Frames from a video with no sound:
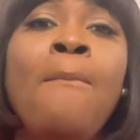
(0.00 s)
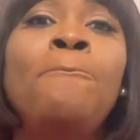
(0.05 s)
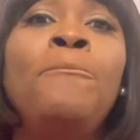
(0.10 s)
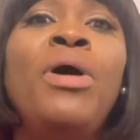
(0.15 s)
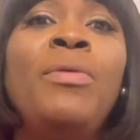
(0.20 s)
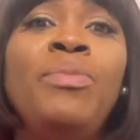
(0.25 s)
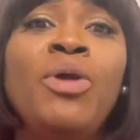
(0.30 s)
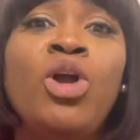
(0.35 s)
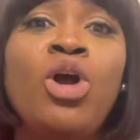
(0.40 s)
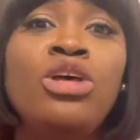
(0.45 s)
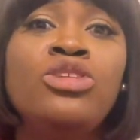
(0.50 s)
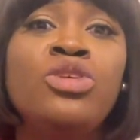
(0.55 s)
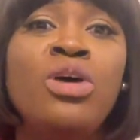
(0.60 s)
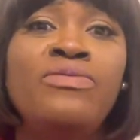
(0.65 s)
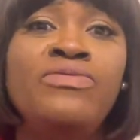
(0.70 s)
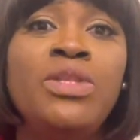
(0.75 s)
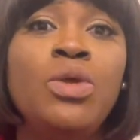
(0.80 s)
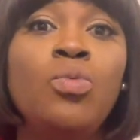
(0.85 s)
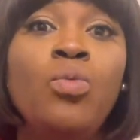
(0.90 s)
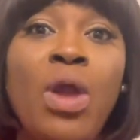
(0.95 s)
But because
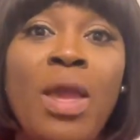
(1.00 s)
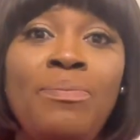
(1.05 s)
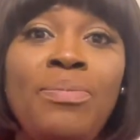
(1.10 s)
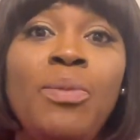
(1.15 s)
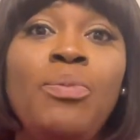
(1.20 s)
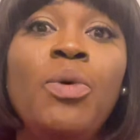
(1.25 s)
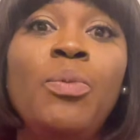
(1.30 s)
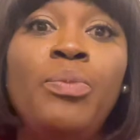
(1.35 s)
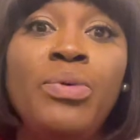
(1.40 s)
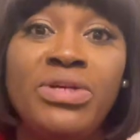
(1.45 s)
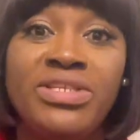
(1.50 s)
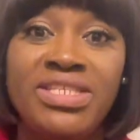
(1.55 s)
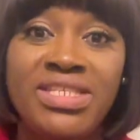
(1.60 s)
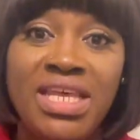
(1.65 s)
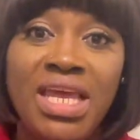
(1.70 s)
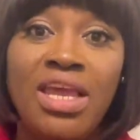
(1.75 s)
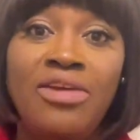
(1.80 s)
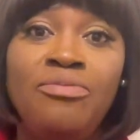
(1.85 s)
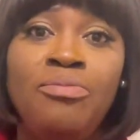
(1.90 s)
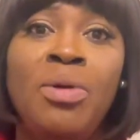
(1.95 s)
of the way people
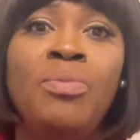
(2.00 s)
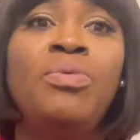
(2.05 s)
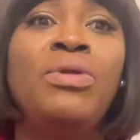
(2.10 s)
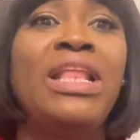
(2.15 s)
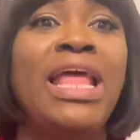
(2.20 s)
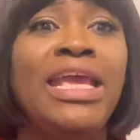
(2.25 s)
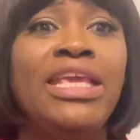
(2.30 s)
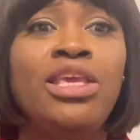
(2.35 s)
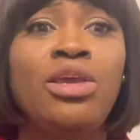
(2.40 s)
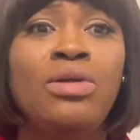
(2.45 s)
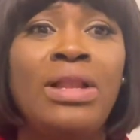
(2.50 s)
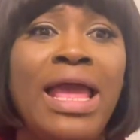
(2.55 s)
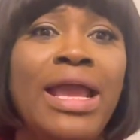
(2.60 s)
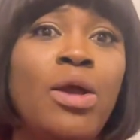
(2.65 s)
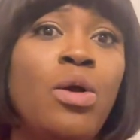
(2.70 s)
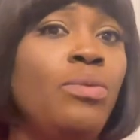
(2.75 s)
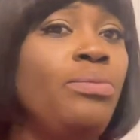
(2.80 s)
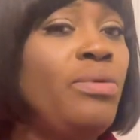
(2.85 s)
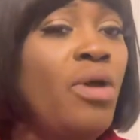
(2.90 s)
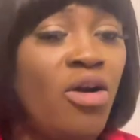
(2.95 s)
perceive people like you, like,
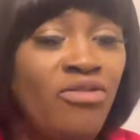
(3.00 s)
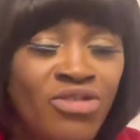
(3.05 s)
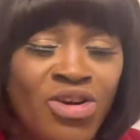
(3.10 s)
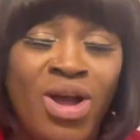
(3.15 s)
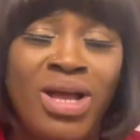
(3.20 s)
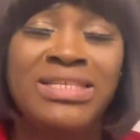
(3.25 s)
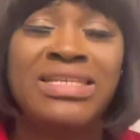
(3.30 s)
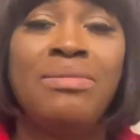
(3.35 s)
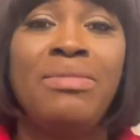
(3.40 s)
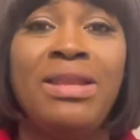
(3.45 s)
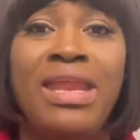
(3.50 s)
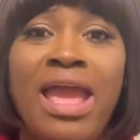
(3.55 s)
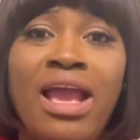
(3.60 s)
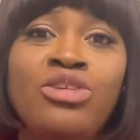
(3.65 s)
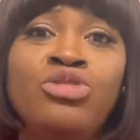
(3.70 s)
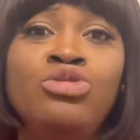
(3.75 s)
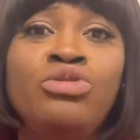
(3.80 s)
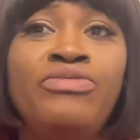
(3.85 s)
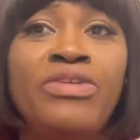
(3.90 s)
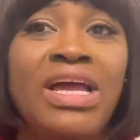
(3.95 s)
of course, I'm an
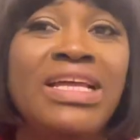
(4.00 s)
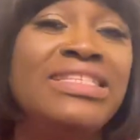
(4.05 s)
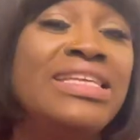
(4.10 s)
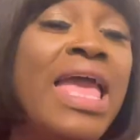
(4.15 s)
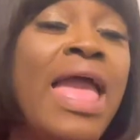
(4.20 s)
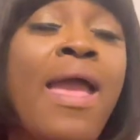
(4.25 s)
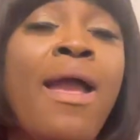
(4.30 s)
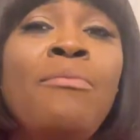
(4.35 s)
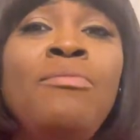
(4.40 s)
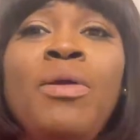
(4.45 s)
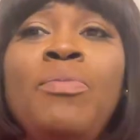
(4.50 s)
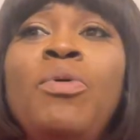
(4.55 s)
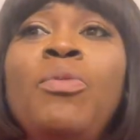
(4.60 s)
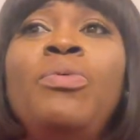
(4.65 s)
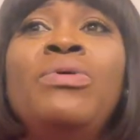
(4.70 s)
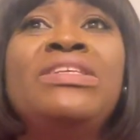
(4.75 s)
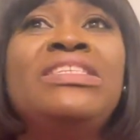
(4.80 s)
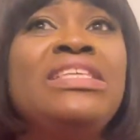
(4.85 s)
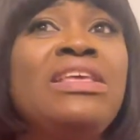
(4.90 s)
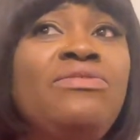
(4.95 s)
extrovert. People
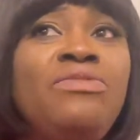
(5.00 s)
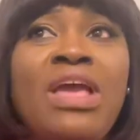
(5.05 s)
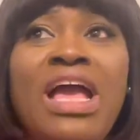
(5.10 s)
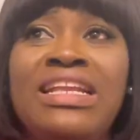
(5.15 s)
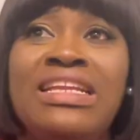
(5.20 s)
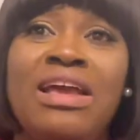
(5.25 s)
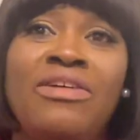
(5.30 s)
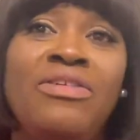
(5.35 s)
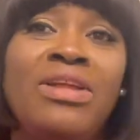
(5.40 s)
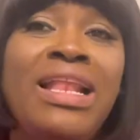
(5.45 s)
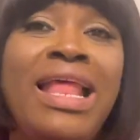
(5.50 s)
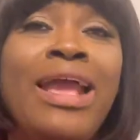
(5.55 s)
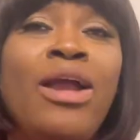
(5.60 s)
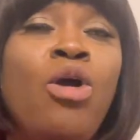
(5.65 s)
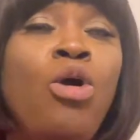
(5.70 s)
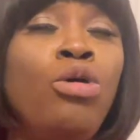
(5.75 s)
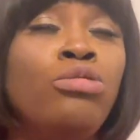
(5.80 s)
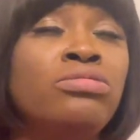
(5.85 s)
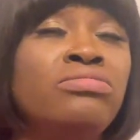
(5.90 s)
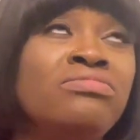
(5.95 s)
perceive you and they're like,
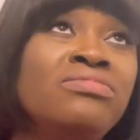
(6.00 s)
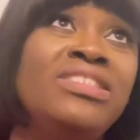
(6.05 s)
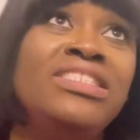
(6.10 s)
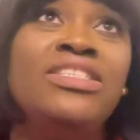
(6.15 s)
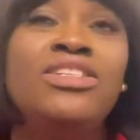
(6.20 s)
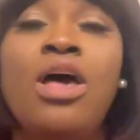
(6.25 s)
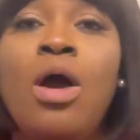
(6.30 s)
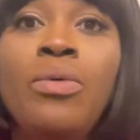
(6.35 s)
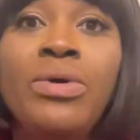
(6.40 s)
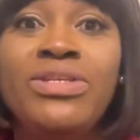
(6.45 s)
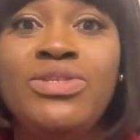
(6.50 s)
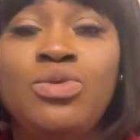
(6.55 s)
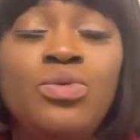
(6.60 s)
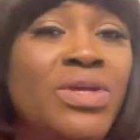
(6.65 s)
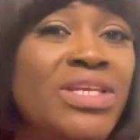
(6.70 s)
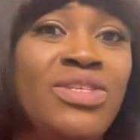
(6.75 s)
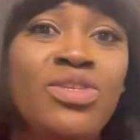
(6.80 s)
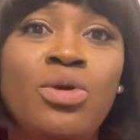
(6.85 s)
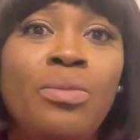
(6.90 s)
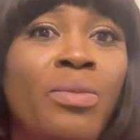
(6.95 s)
oh, she's always
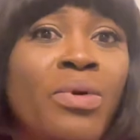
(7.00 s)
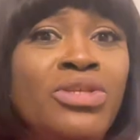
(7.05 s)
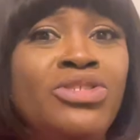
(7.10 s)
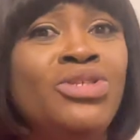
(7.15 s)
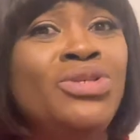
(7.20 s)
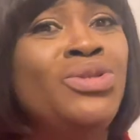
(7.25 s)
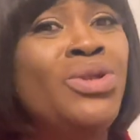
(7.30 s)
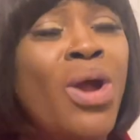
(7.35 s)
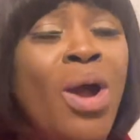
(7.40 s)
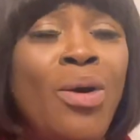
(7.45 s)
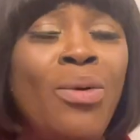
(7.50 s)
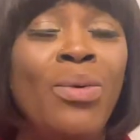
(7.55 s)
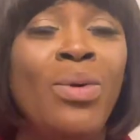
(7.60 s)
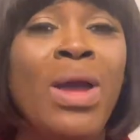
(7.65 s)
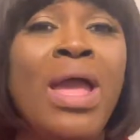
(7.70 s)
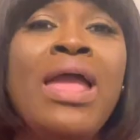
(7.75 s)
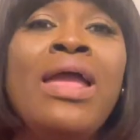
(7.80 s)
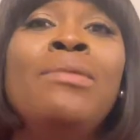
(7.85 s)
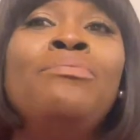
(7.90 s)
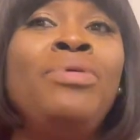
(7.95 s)
doing too much. No,
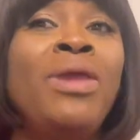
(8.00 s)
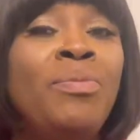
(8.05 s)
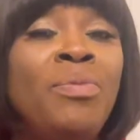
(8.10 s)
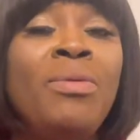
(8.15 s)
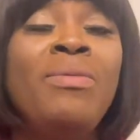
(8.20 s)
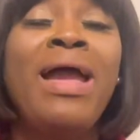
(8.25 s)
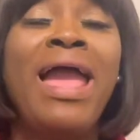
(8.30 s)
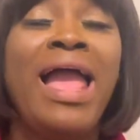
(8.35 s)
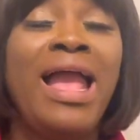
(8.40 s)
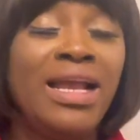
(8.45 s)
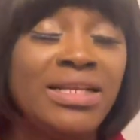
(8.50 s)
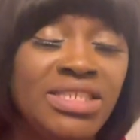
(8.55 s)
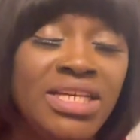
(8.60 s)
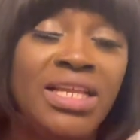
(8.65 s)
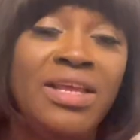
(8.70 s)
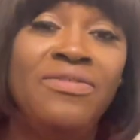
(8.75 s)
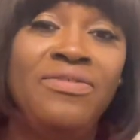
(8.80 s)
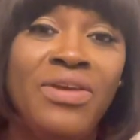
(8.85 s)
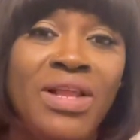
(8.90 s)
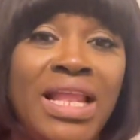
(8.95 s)
people might
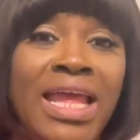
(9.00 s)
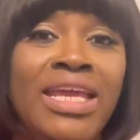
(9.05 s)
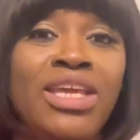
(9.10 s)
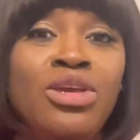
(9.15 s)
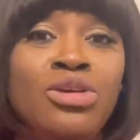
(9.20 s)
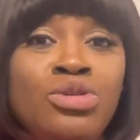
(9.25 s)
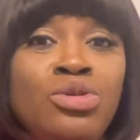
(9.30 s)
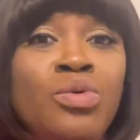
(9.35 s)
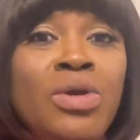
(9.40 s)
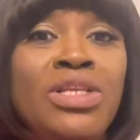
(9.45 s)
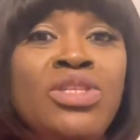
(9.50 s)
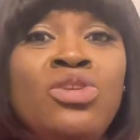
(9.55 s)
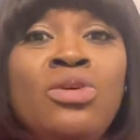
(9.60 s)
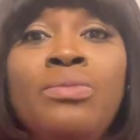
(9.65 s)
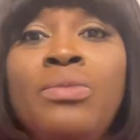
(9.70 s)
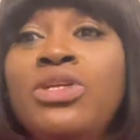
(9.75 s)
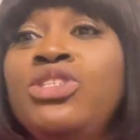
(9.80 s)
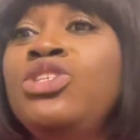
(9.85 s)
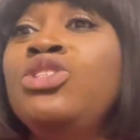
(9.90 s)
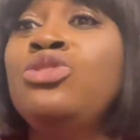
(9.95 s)
actually feel like you're doing too
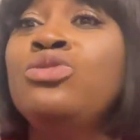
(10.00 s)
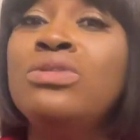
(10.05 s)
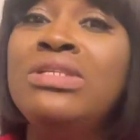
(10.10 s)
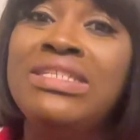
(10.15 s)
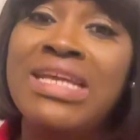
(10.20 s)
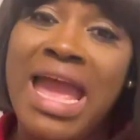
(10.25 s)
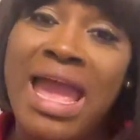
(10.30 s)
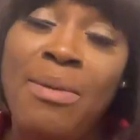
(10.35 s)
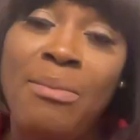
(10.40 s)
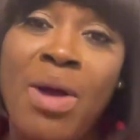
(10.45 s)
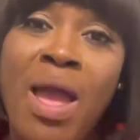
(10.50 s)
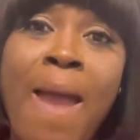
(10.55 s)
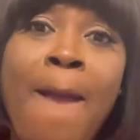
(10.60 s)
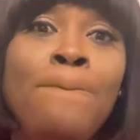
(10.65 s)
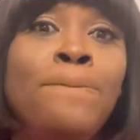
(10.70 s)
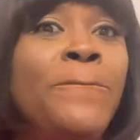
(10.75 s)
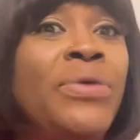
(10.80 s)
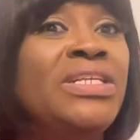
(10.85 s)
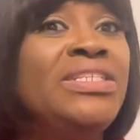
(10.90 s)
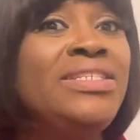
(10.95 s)
much to them.
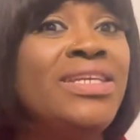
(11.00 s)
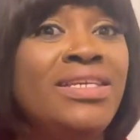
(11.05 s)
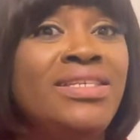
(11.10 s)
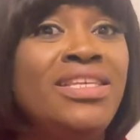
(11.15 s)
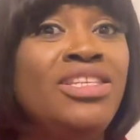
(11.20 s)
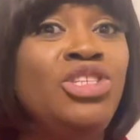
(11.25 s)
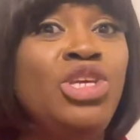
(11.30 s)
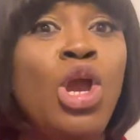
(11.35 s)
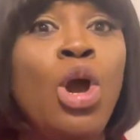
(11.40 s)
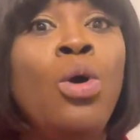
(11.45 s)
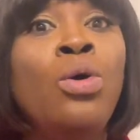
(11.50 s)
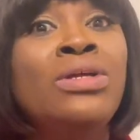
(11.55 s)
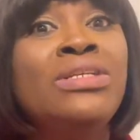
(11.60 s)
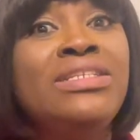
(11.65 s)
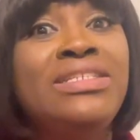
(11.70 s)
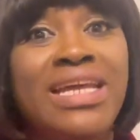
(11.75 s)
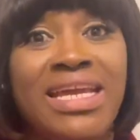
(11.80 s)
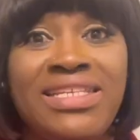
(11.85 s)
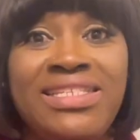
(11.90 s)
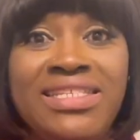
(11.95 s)
But this is your own
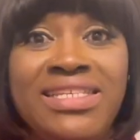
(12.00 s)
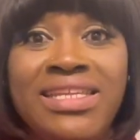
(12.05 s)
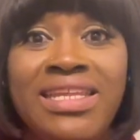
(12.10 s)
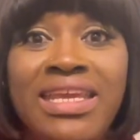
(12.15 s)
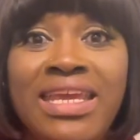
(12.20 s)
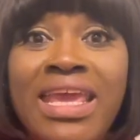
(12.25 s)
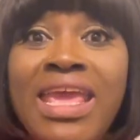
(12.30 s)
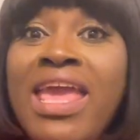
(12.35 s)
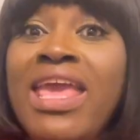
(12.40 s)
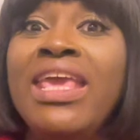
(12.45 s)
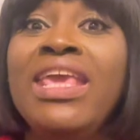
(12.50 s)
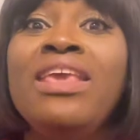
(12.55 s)
destiny.